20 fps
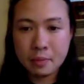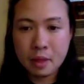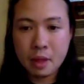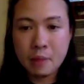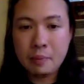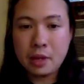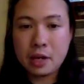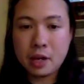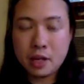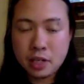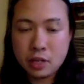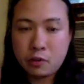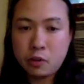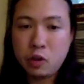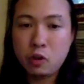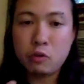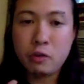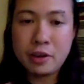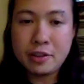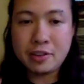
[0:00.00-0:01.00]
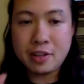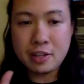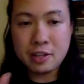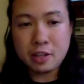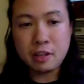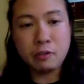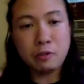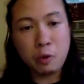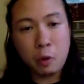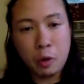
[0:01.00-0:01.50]
Because if you resist
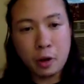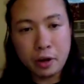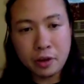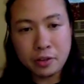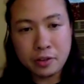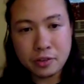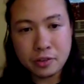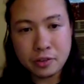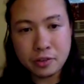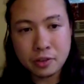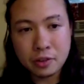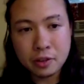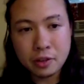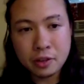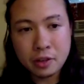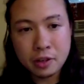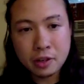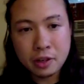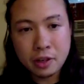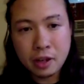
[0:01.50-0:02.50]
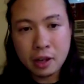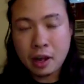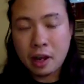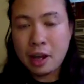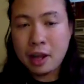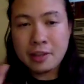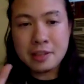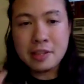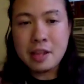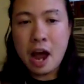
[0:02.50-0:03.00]
the force,
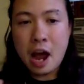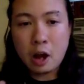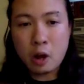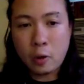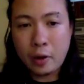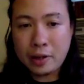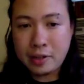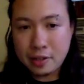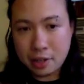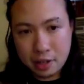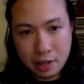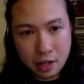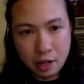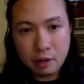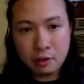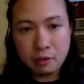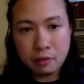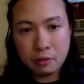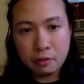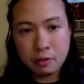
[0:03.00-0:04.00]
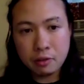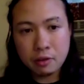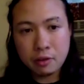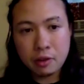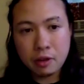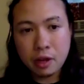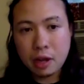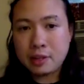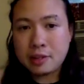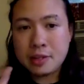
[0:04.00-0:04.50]
it's not going to give.
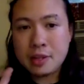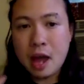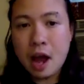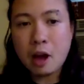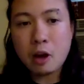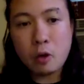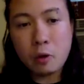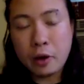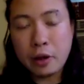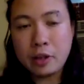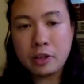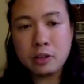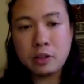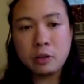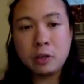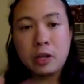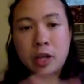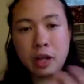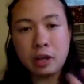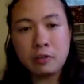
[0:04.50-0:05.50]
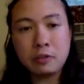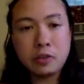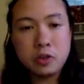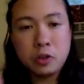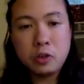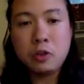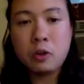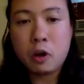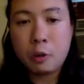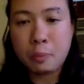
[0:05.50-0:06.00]
It's not going to give
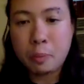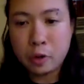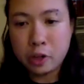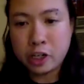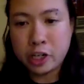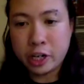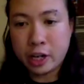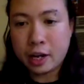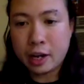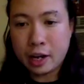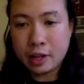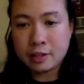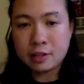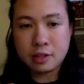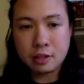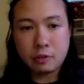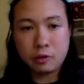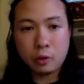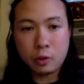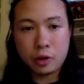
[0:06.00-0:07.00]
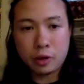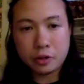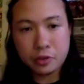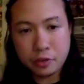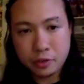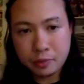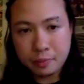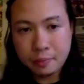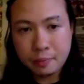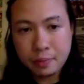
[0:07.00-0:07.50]
to your pushing against the
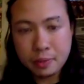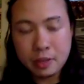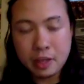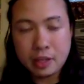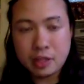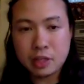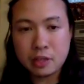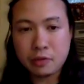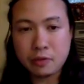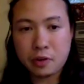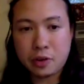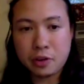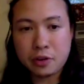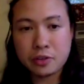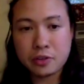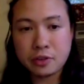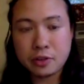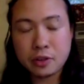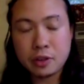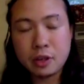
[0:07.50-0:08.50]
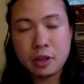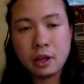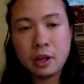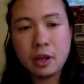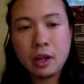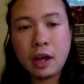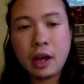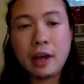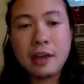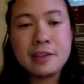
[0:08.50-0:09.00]
force. That's the first.
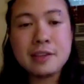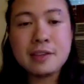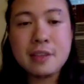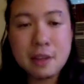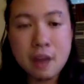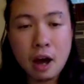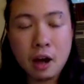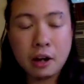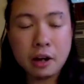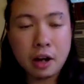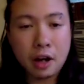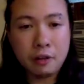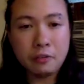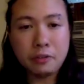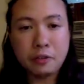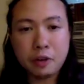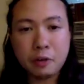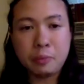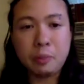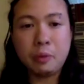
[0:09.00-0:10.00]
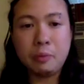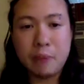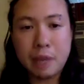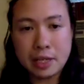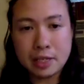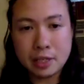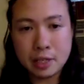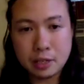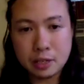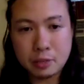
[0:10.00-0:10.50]
This is an uncomfortable
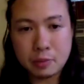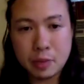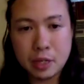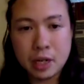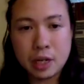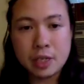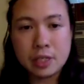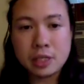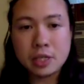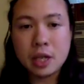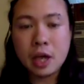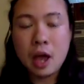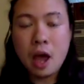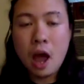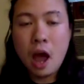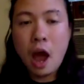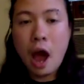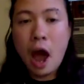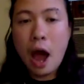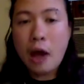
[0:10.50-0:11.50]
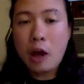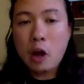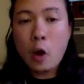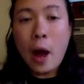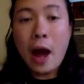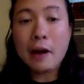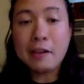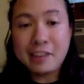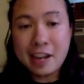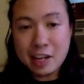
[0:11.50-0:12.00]
message because I know
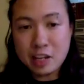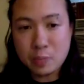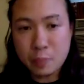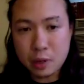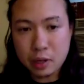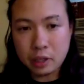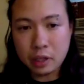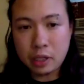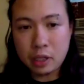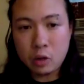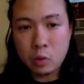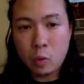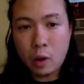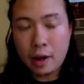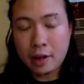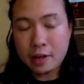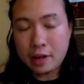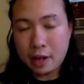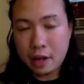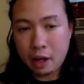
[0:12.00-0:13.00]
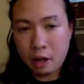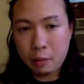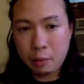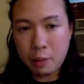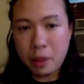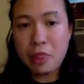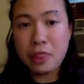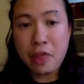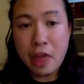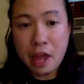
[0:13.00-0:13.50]
how desperately you want to help,
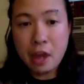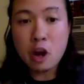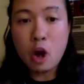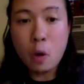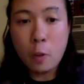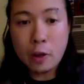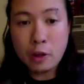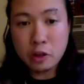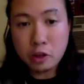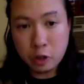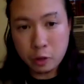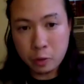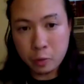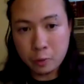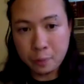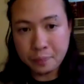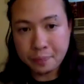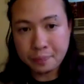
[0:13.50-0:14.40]
and they know it too.